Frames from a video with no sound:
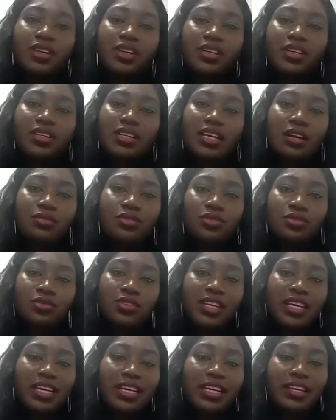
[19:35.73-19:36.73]
down to their
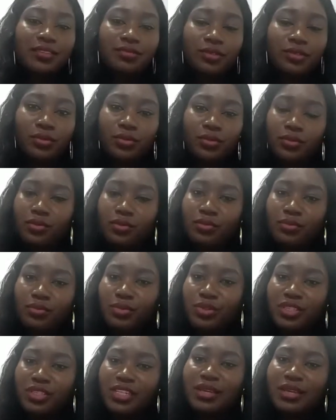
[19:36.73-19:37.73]
level. Most
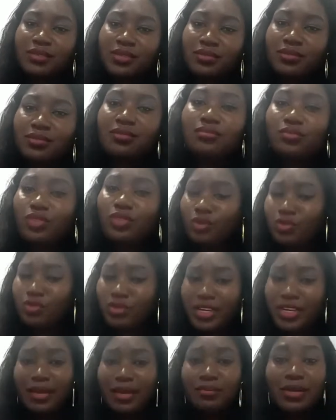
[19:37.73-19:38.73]
times, you and
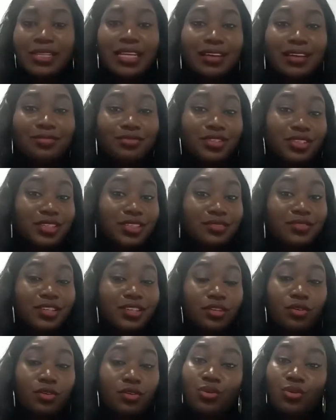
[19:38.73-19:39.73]
I might have received
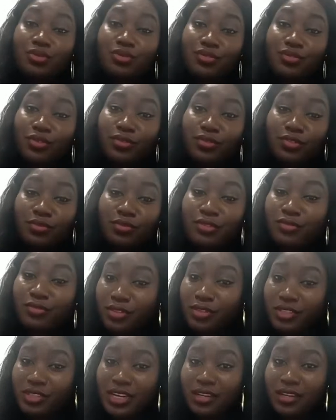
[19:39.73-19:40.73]
a call before from a
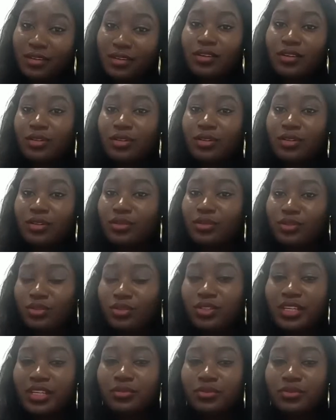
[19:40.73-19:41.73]
fraudster. So
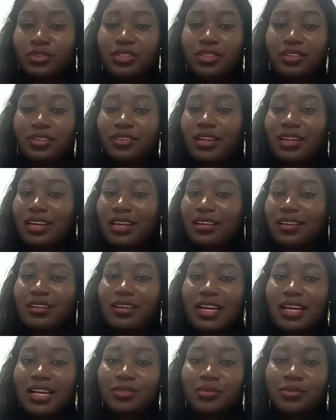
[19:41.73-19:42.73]
they could,
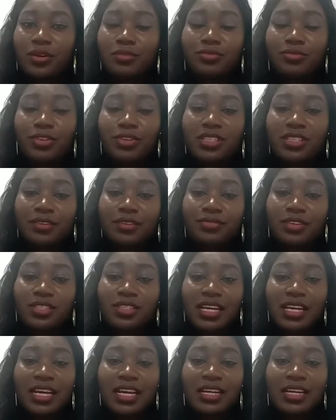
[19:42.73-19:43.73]
as well, a
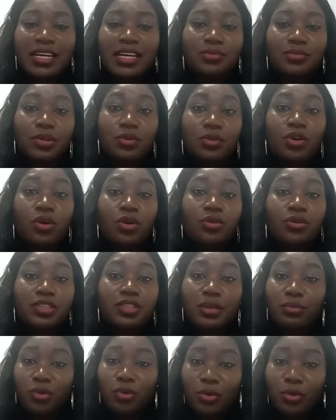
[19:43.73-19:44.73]
fraudster can as well call
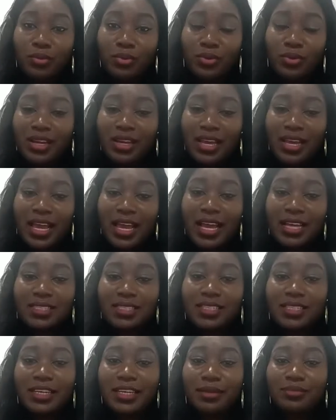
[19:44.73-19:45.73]
them up,
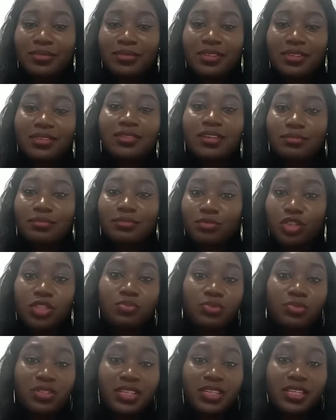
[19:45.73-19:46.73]
asking them,
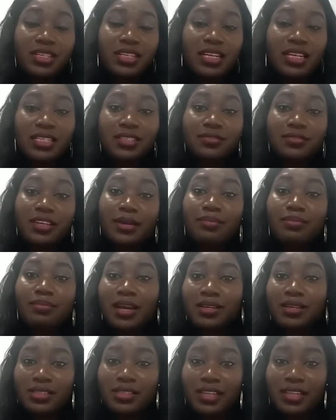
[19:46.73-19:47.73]
just pretending as if they are
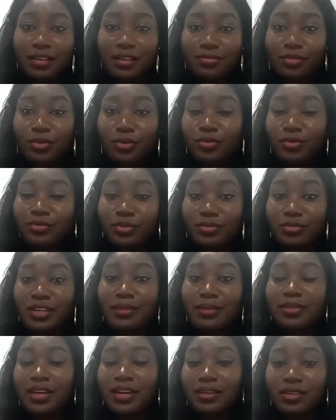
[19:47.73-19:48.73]
bank staff or from their
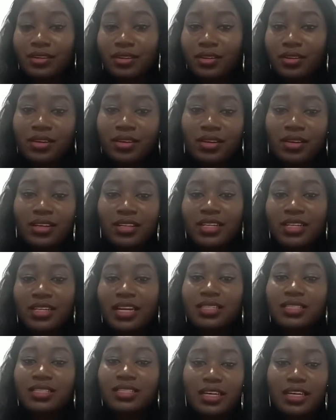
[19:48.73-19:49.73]
bank, that